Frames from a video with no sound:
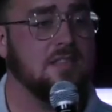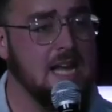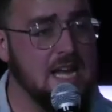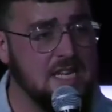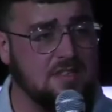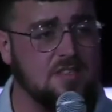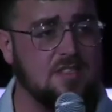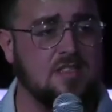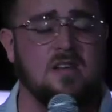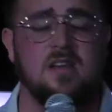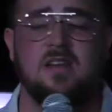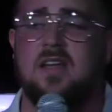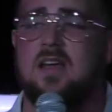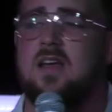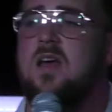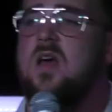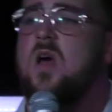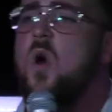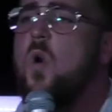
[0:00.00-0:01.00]
on Easter
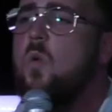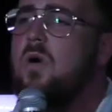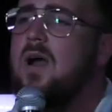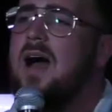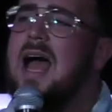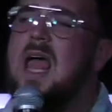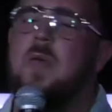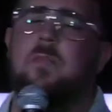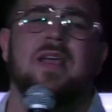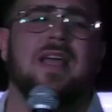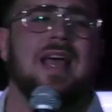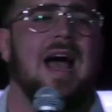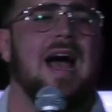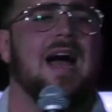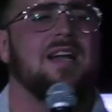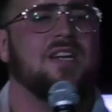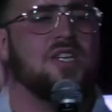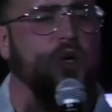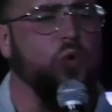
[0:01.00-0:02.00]
Sunday, where I
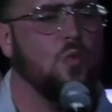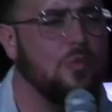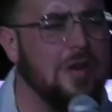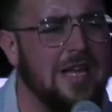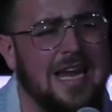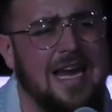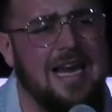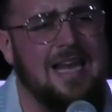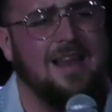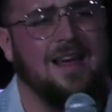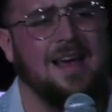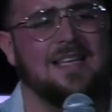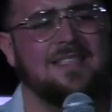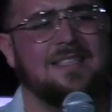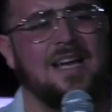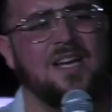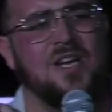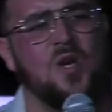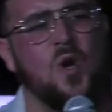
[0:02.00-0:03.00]
began to realize
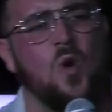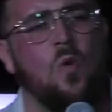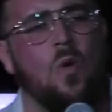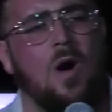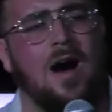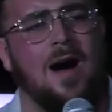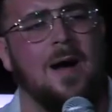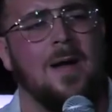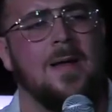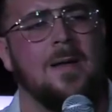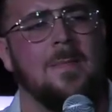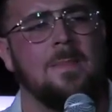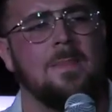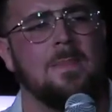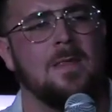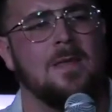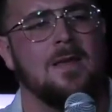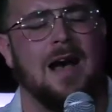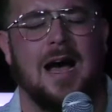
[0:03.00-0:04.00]
that, you know what?
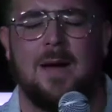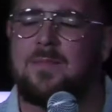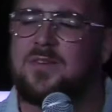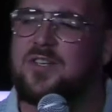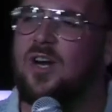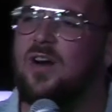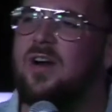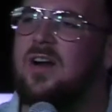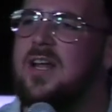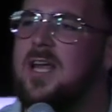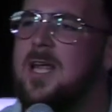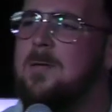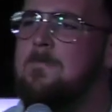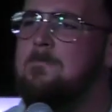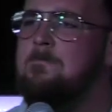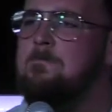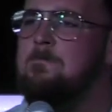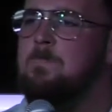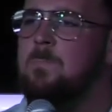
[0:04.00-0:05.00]
I'm dirty.
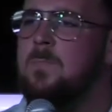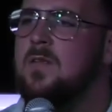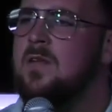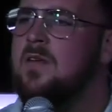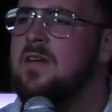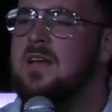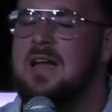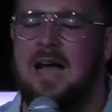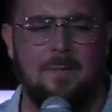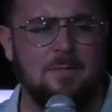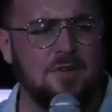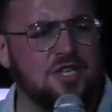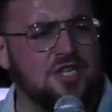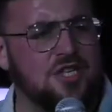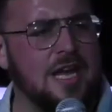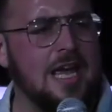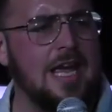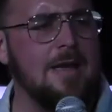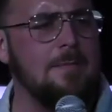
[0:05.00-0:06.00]
I'm
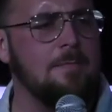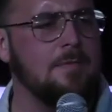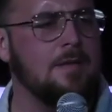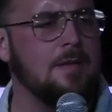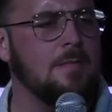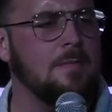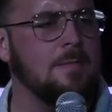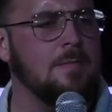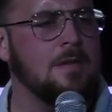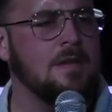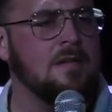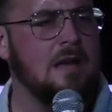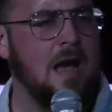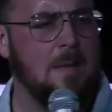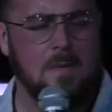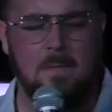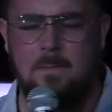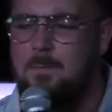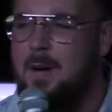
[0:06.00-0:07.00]
ashamed.
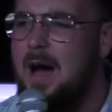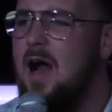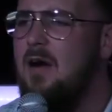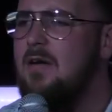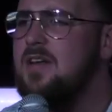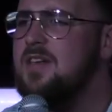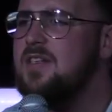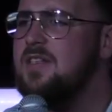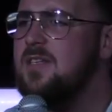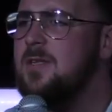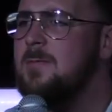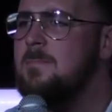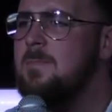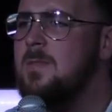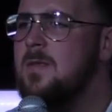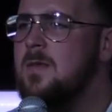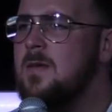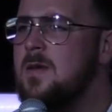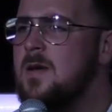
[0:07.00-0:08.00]
I'm embarrassed.
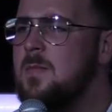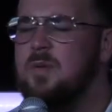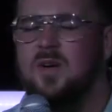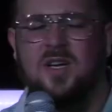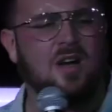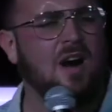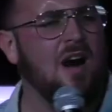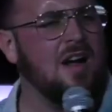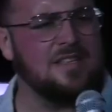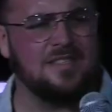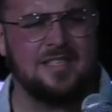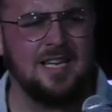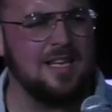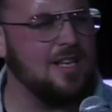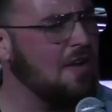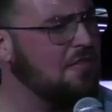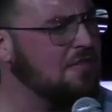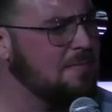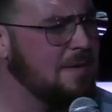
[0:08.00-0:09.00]
But God still
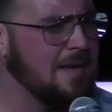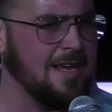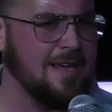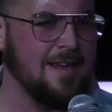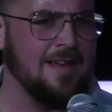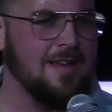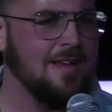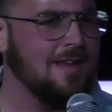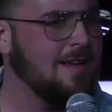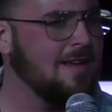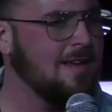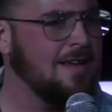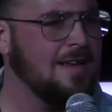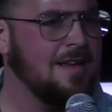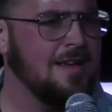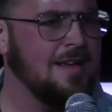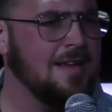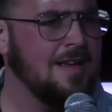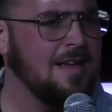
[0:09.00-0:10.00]
loves me.
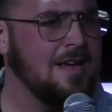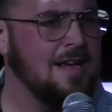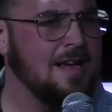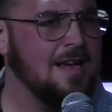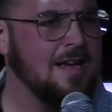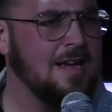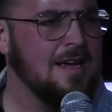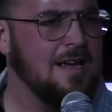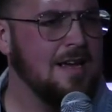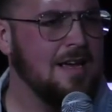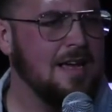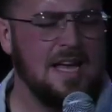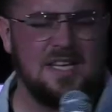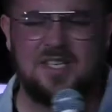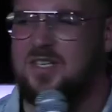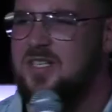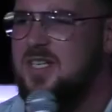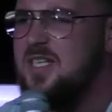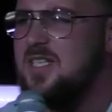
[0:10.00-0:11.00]

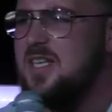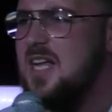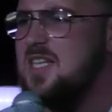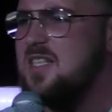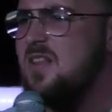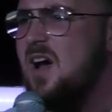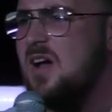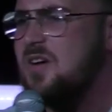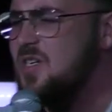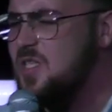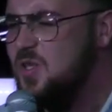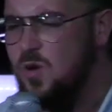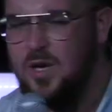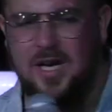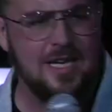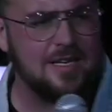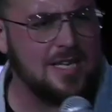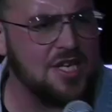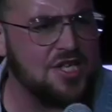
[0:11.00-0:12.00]
There's no
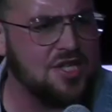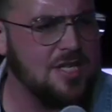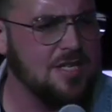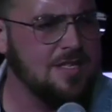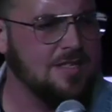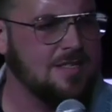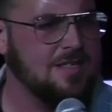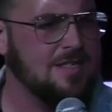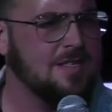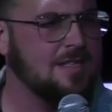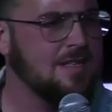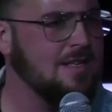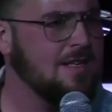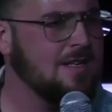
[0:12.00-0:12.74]
conditions.